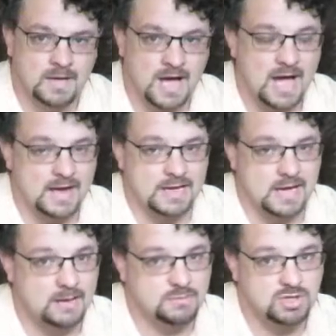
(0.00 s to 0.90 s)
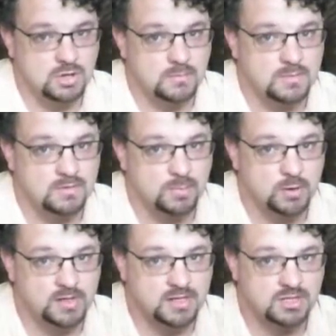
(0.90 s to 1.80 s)
Hi, I'm Jeremy with
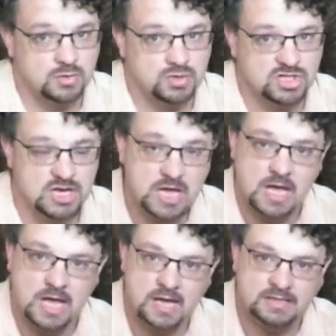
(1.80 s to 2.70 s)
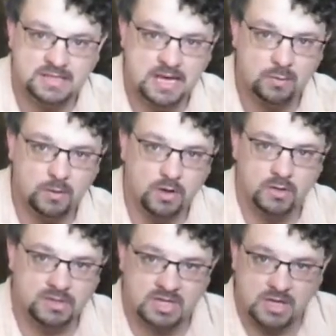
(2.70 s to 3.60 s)
Poindexter G, and today we're
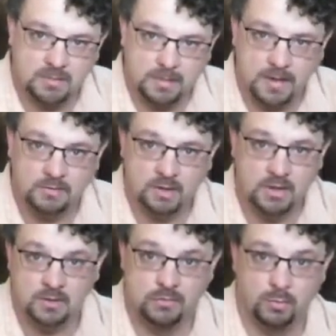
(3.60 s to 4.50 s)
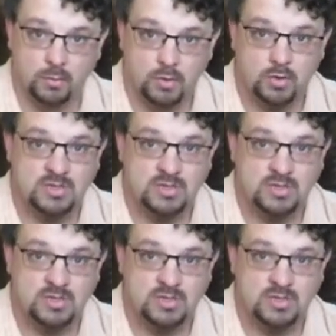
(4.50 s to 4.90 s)
going to talk about the Ruger